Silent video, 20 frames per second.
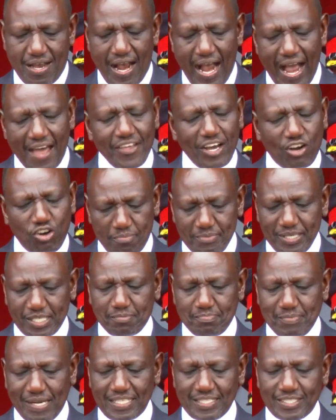Other
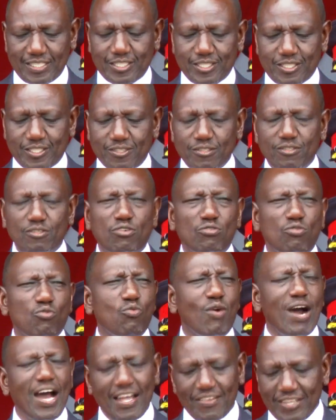commitments
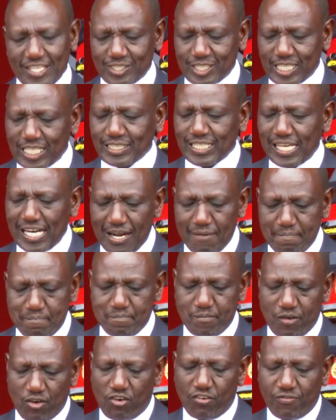were the setting up
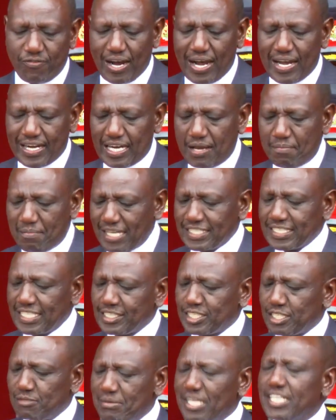of an
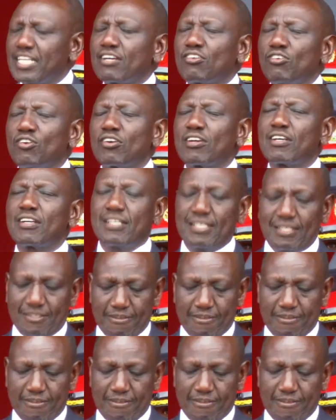emergency medical